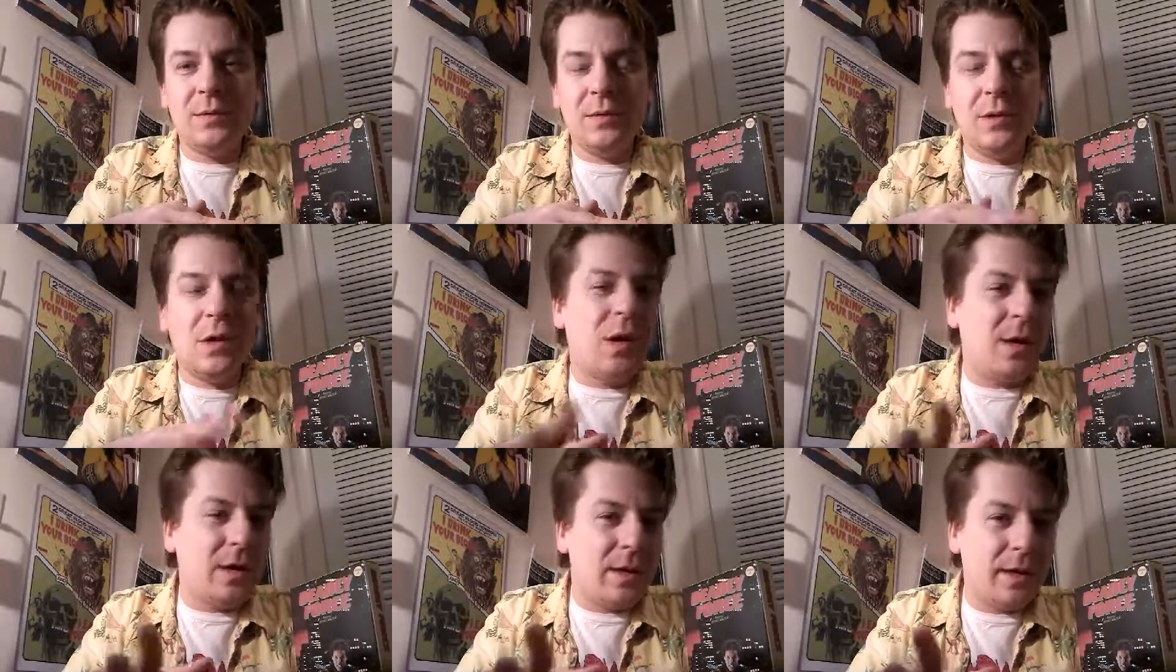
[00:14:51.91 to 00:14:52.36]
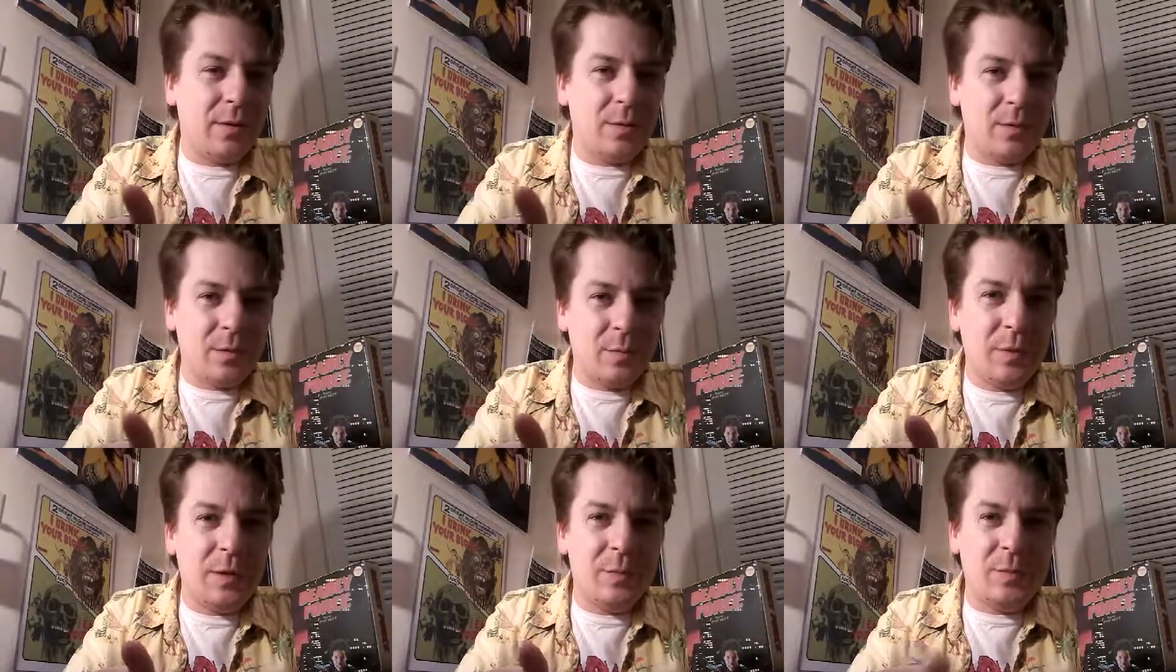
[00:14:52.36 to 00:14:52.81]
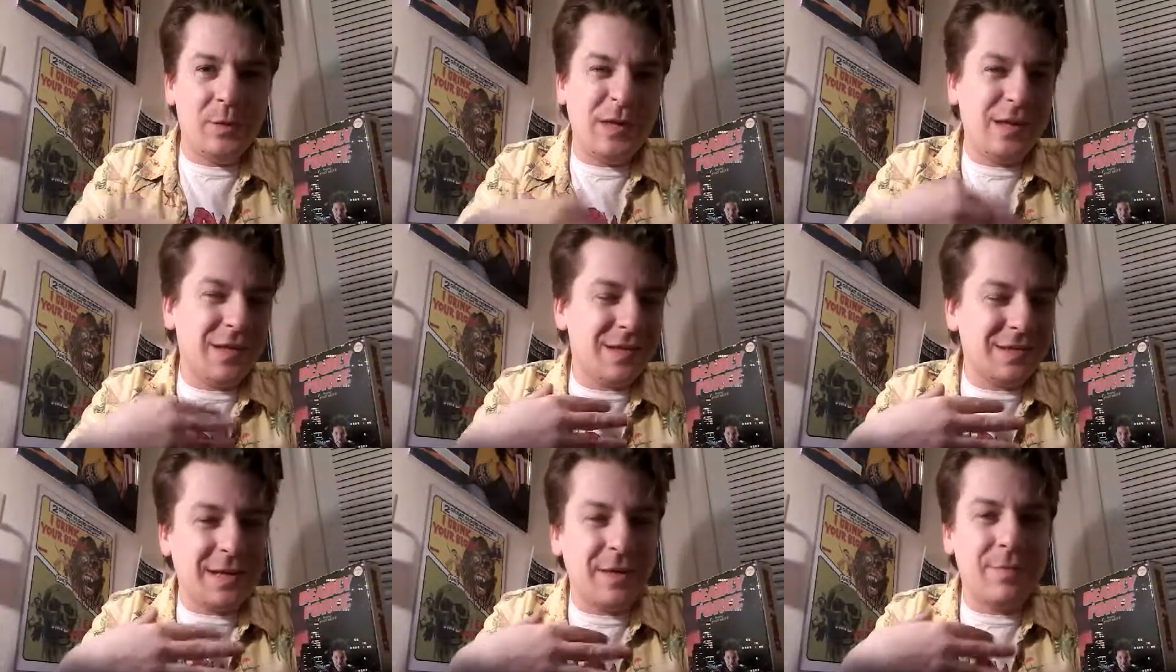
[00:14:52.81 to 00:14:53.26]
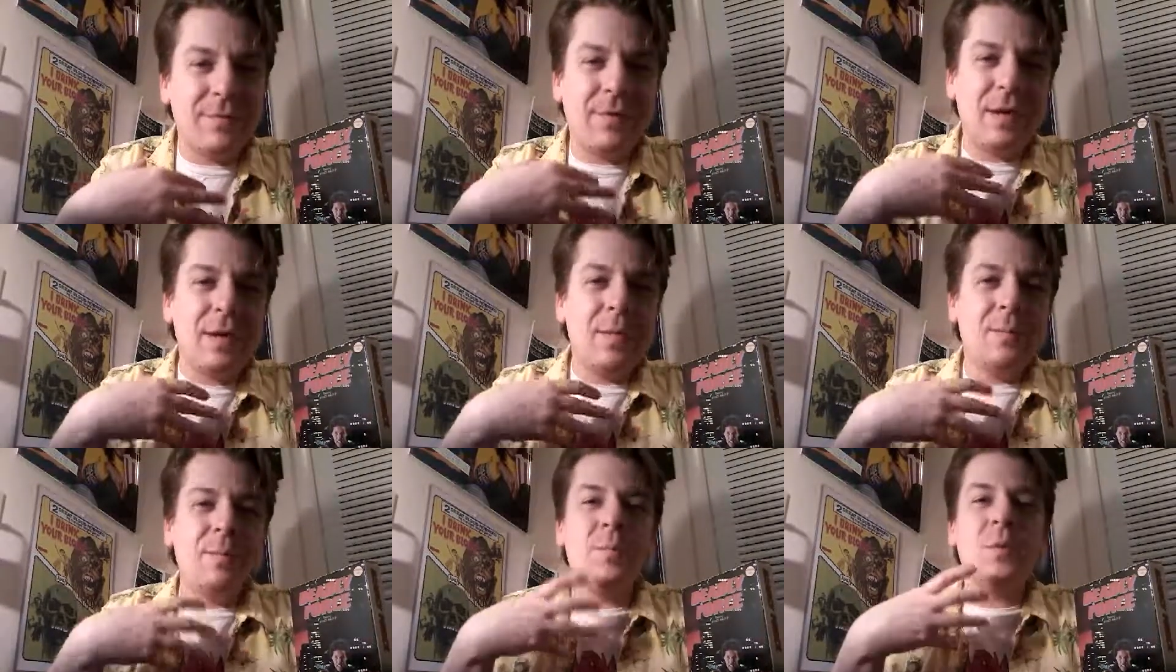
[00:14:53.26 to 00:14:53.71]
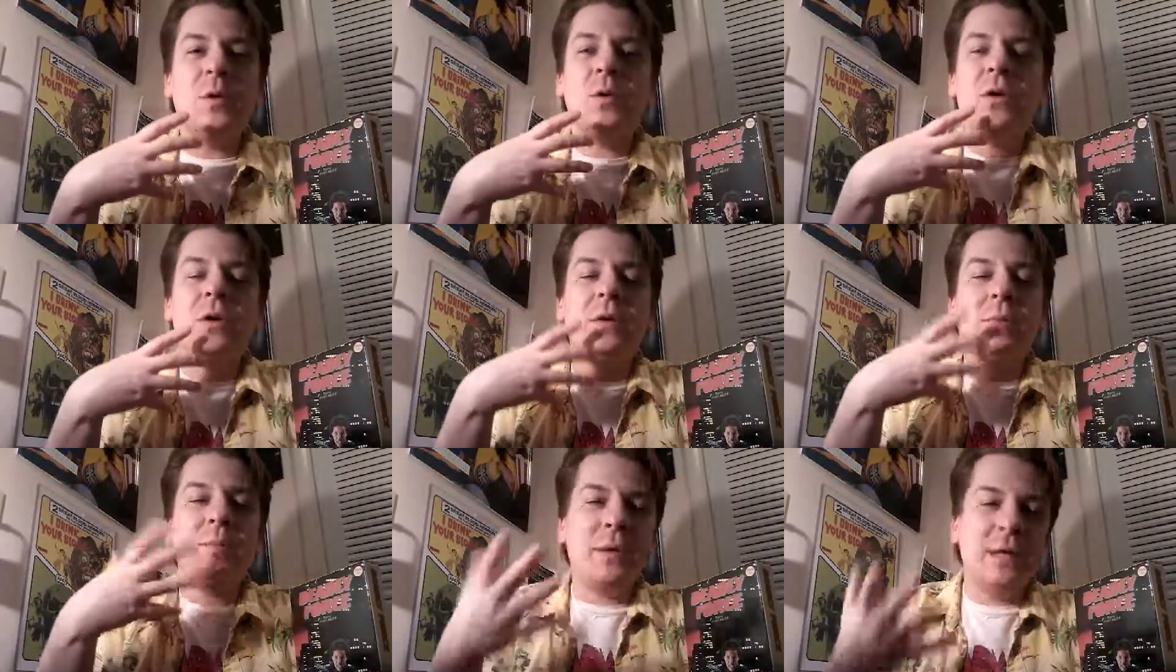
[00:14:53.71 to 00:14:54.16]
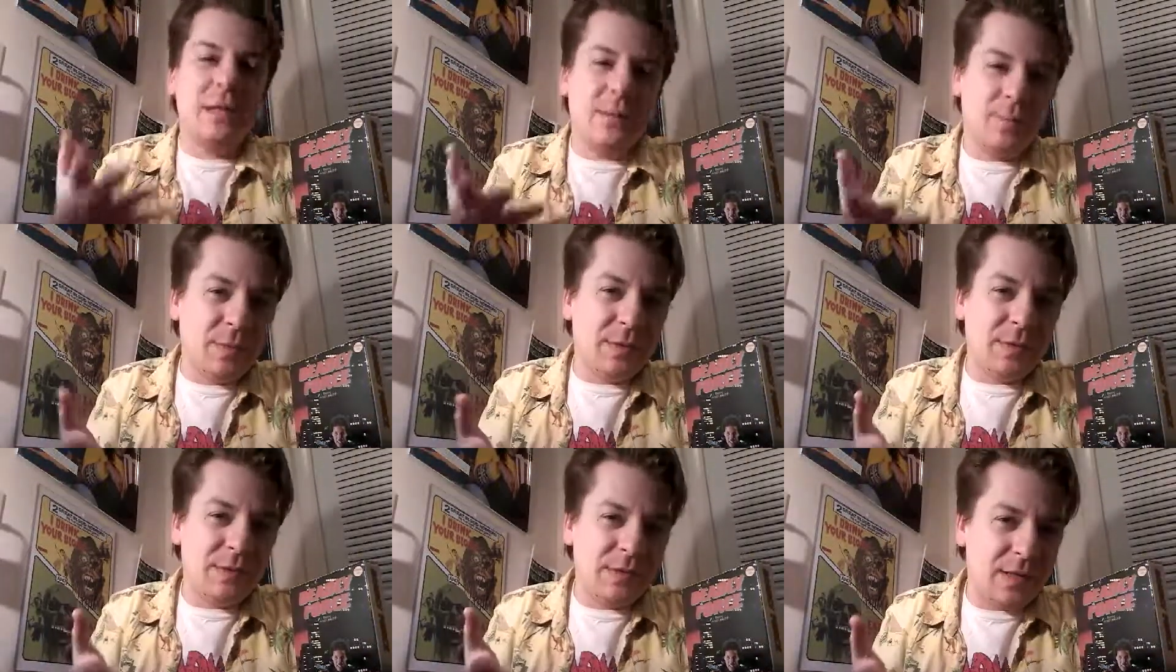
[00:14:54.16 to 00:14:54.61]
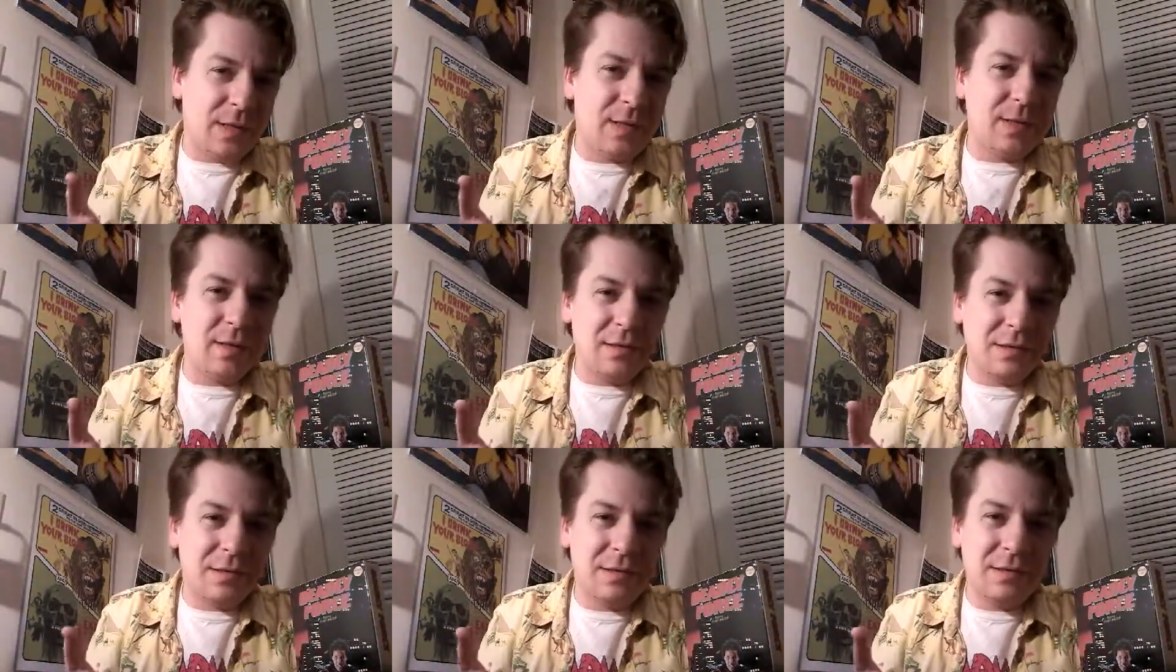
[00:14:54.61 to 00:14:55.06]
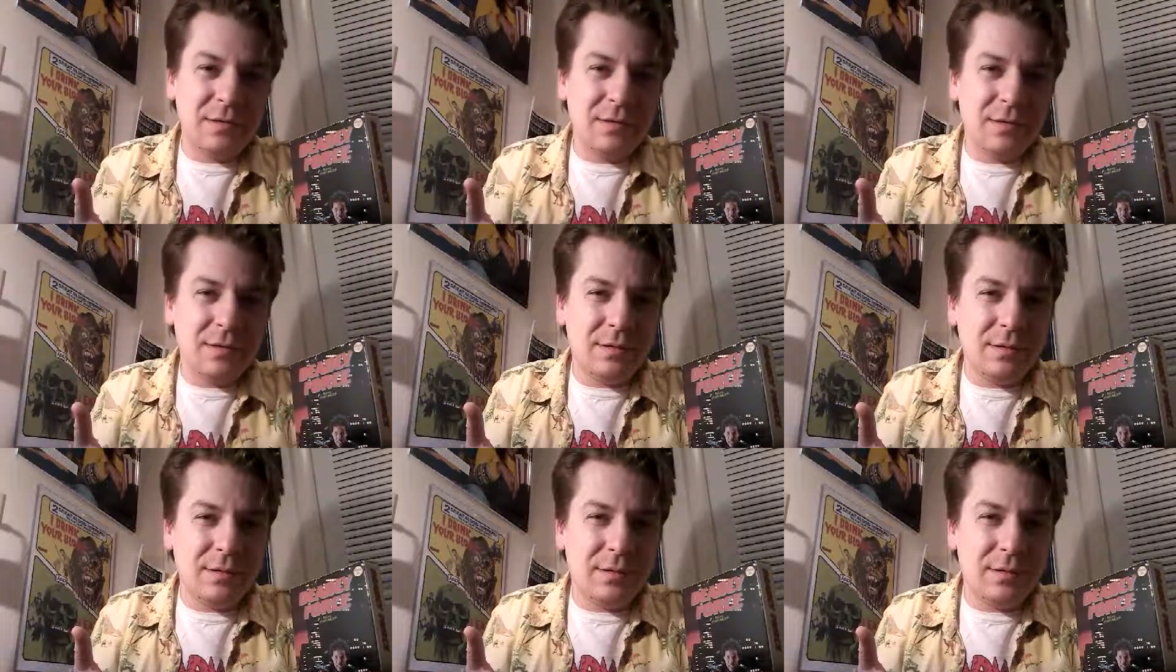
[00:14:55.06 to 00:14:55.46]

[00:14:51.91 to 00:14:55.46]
talking with people. He doesn't have good people skills,